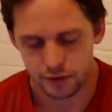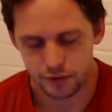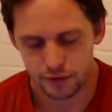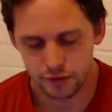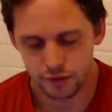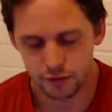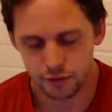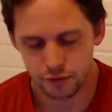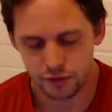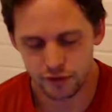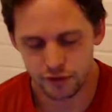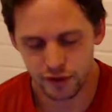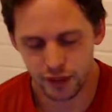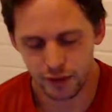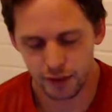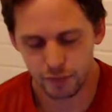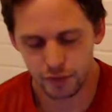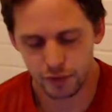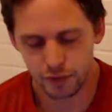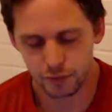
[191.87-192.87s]
You
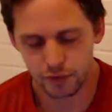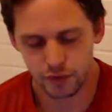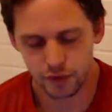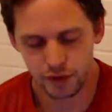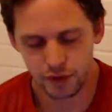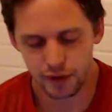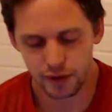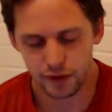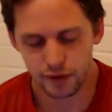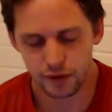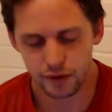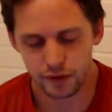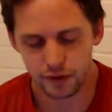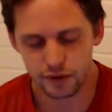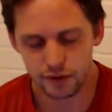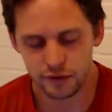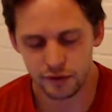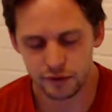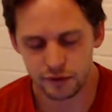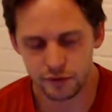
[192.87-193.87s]
shame the play that
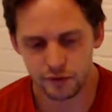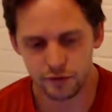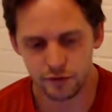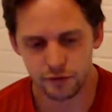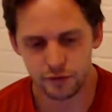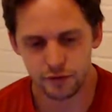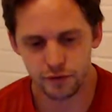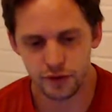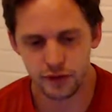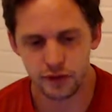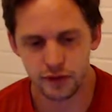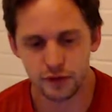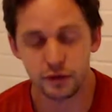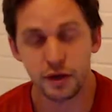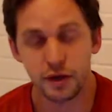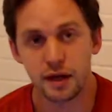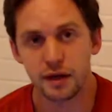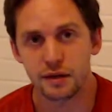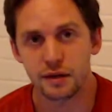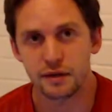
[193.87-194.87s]
doesn't fit your
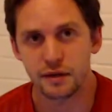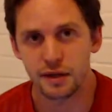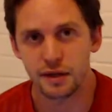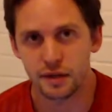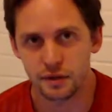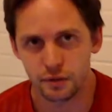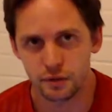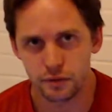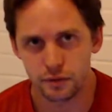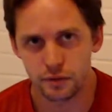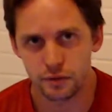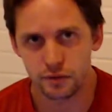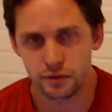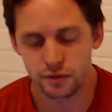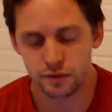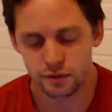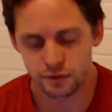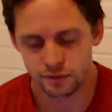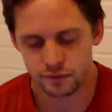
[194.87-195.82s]
ideals